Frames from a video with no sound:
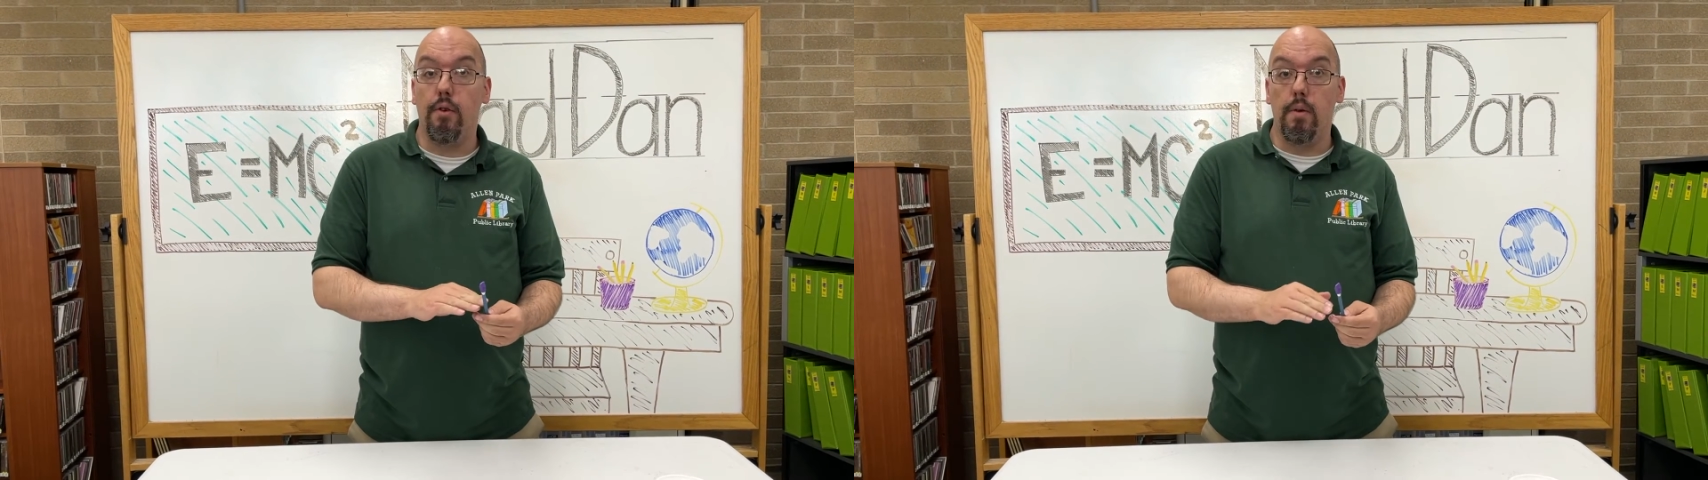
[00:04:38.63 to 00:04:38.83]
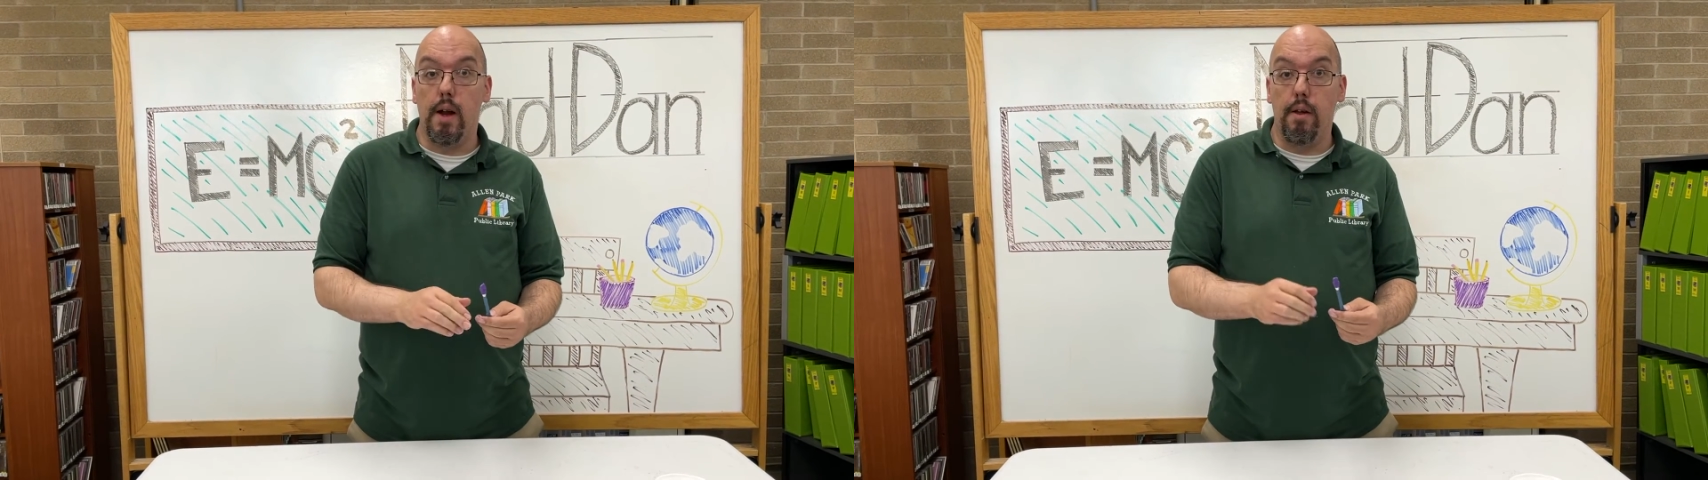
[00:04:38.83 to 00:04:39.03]

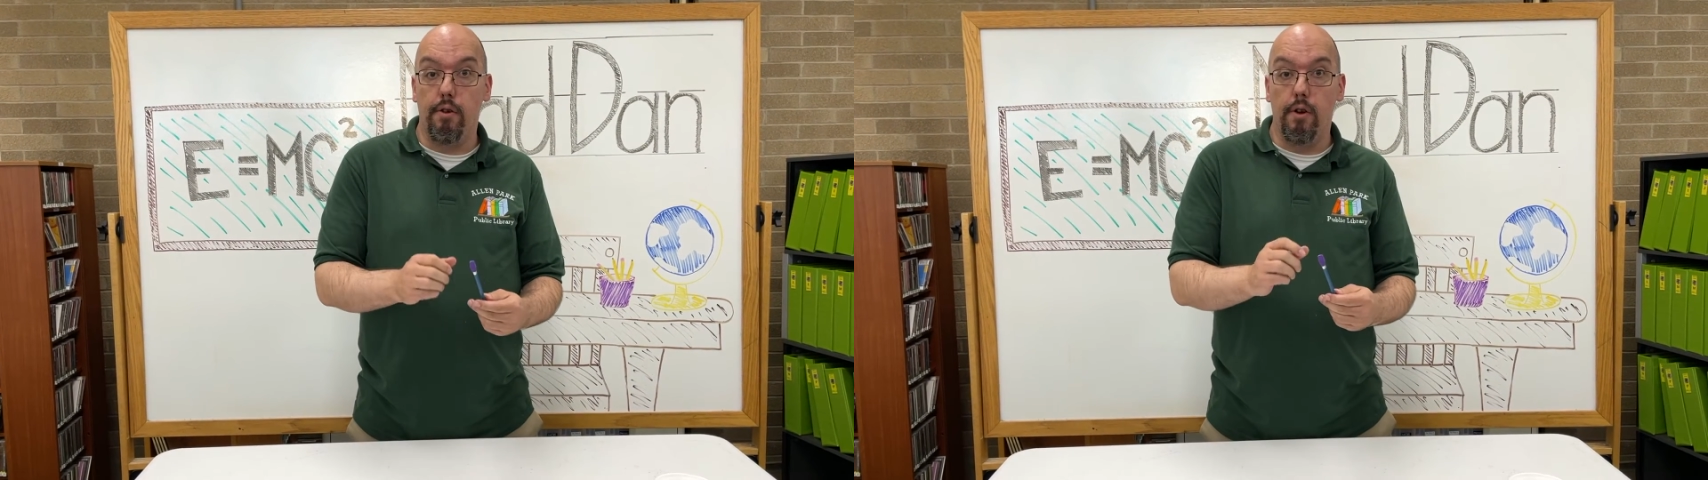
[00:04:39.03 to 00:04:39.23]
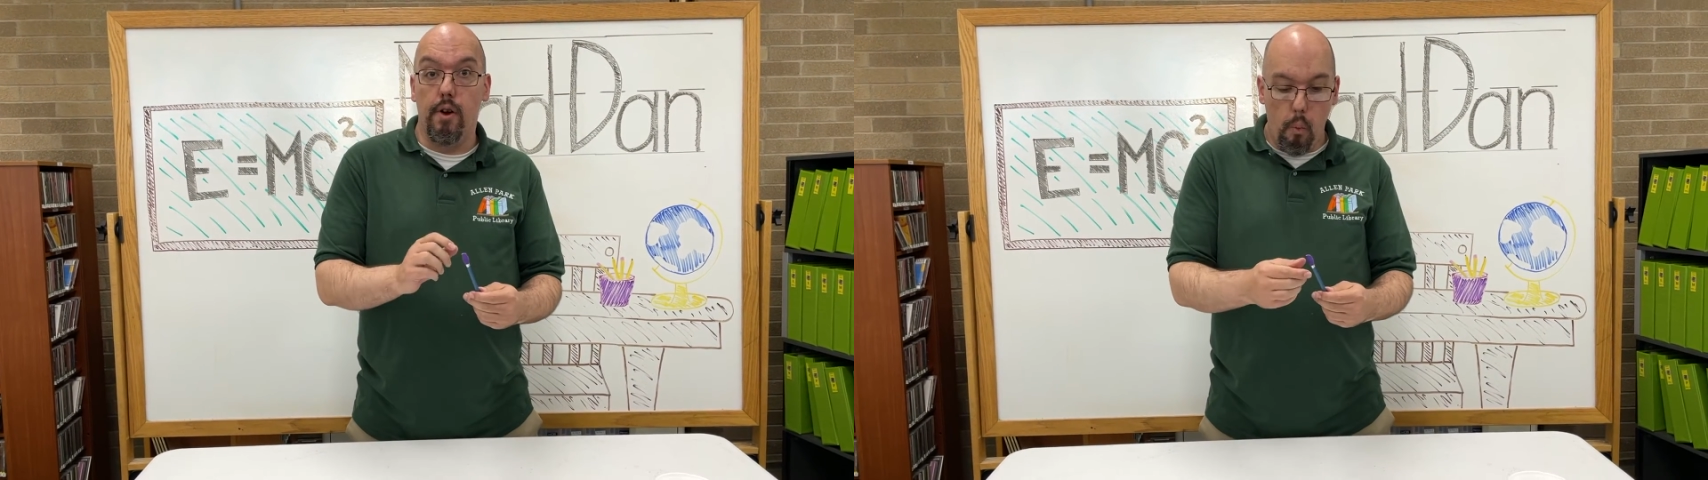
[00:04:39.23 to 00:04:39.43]

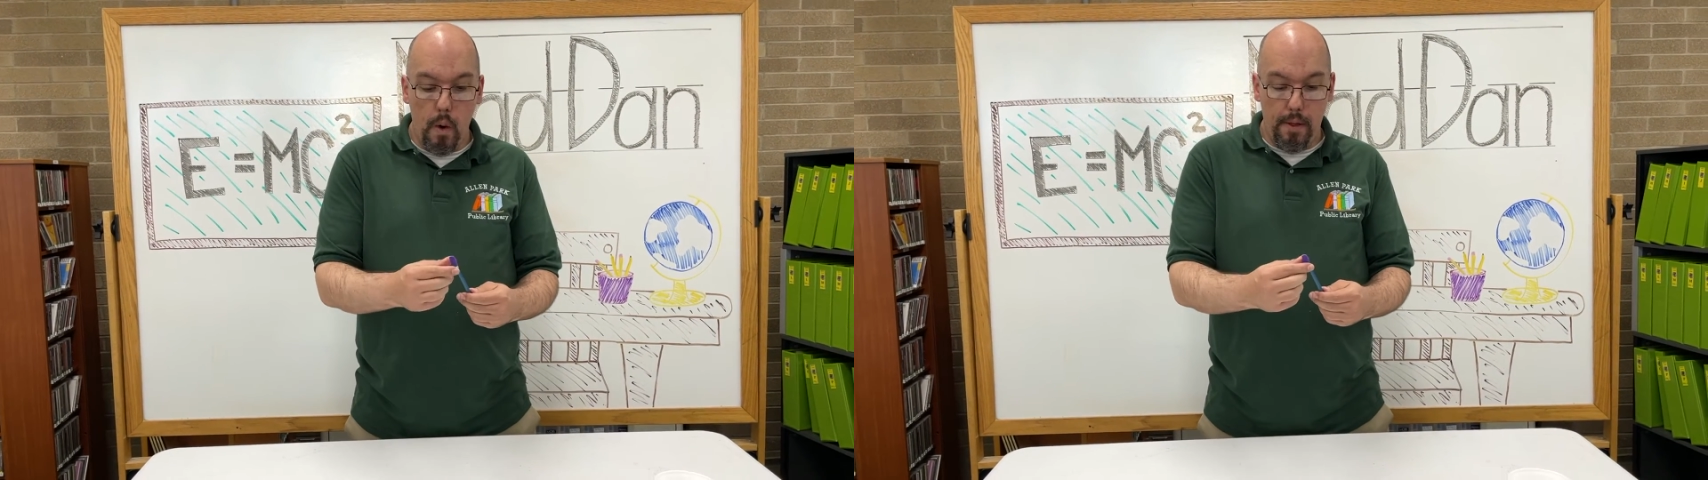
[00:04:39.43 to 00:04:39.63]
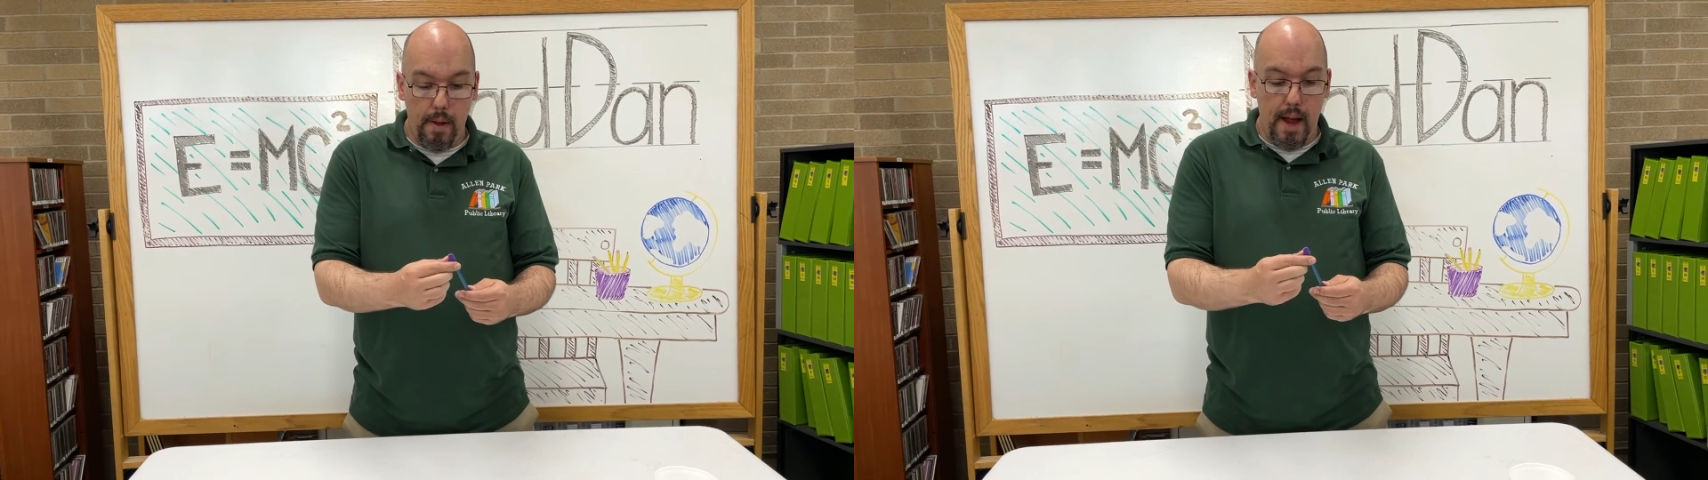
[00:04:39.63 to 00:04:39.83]
eraser with